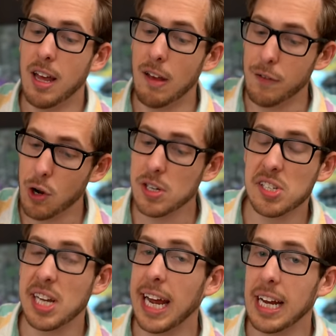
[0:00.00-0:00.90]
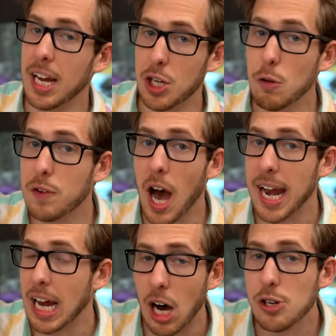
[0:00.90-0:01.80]
if you're a state and you've got
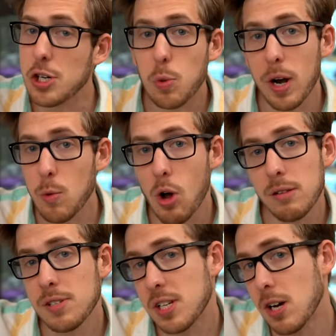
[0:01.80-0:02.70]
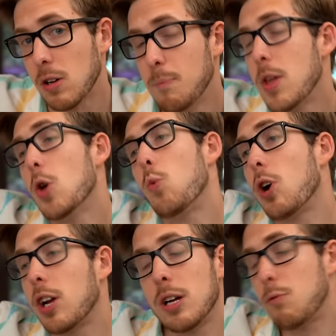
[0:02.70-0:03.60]
it under twenty-one still,
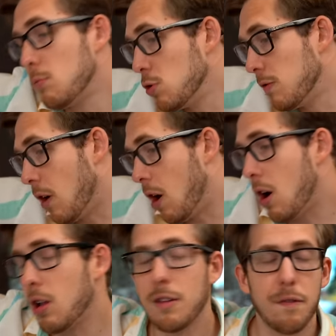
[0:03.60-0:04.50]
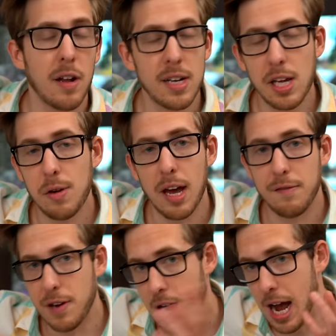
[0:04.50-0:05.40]
we're gonna remove all the funding you get
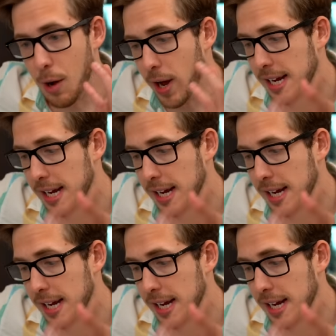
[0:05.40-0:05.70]
for your highways.